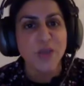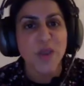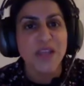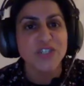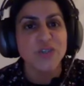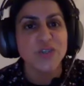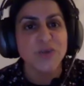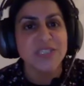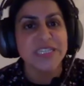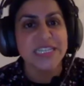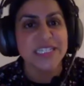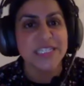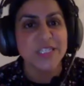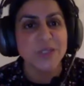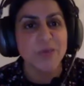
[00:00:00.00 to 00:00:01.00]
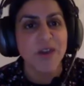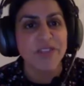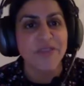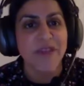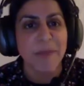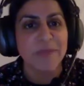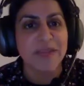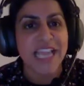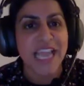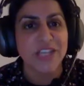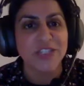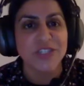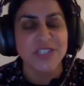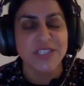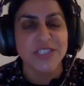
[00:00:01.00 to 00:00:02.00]
you had two seasons worth of
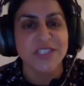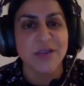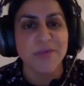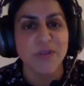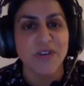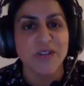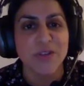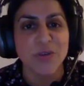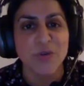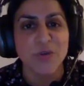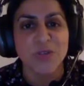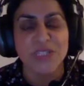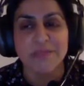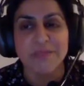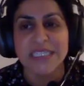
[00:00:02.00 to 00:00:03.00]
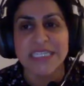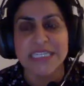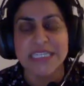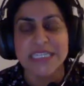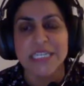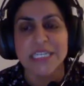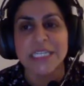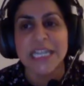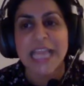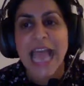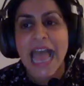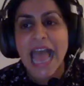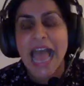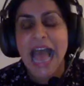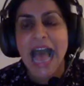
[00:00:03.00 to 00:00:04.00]
applications: the summer and the autumn season.
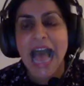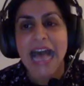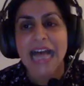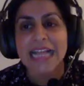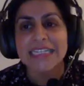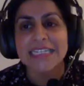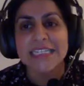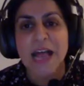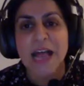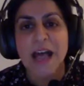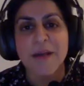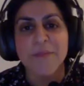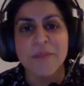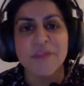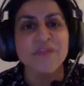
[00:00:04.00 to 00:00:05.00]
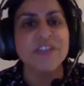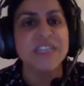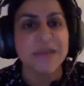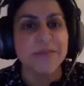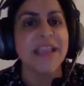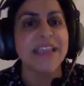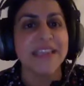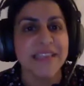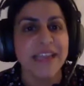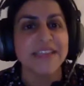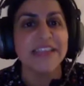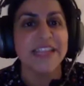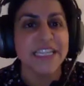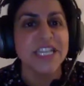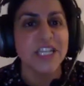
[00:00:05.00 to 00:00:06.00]
And um, if you didn't make it
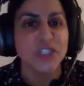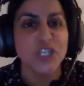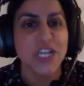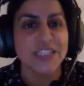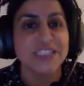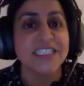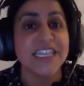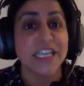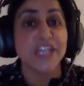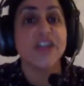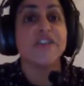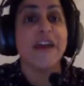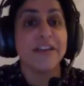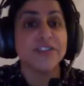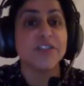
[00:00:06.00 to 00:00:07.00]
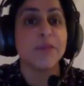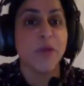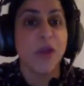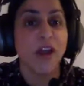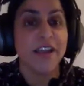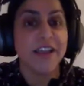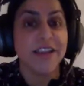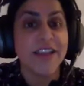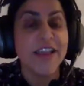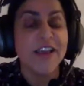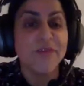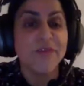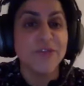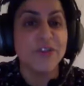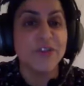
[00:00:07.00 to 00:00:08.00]
then, then essentially you had to take a year out and apply
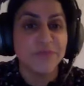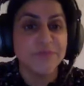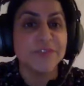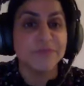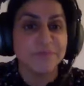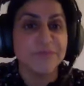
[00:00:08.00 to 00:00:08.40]
for for,